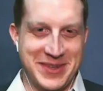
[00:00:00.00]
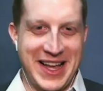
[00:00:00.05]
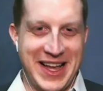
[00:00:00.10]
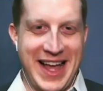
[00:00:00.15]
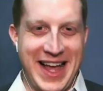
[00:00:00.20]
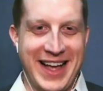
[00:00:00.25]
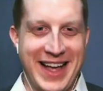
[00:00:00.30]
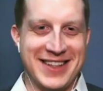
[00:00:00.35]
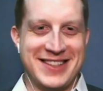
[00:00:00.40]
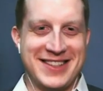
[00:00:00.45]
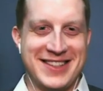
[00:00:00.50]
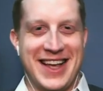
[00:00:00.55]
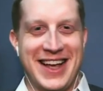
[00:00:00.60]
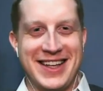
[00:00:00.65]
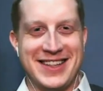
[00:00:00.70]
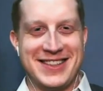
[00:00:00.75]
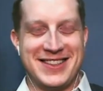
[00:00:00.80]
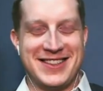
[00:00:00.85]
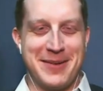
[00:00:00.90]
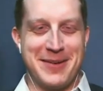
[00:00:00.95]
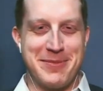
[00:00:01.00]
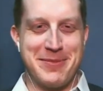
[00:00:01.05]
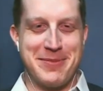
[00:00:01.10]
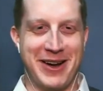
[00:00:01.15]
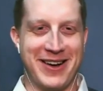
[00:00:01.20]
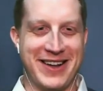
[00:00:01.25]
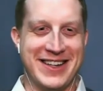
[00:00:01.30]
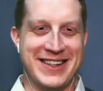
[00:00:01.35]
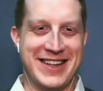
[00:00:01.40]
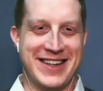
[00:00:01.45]
Anglicized
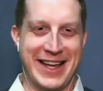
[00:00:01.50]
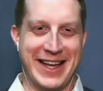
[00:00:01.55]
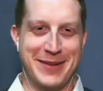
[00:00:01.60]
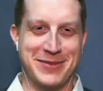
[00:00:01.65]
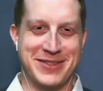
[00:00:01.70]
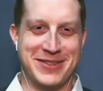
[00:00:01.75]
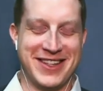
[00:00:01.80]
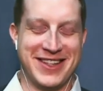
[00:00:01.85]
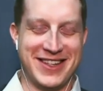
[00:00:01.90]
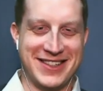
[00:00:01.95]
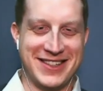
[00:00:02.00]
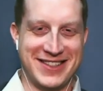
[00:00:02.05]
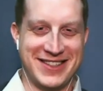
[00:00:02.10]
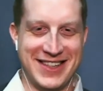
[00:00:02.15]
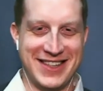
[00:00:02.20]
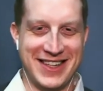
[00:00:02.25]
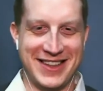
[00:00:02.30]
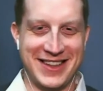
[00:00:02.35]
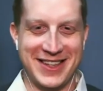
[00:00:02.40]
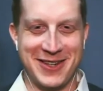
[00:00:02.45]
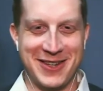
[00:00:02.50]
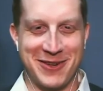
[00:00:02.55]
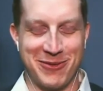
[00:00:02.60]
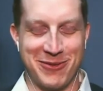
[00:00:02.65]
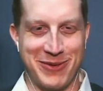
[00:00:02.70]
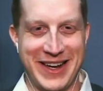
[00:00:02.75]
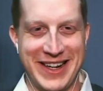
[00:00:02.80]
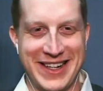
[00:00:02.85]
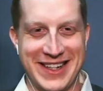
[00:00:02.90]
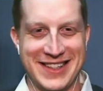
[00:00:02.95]
American names, isn't it the
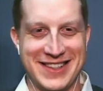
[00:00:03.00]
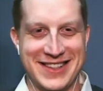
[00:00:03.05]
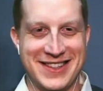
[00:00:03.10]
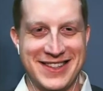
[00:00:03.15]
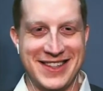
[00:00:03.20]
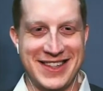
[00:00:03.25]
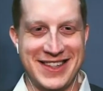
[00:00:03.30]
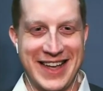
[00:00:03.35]
greatest?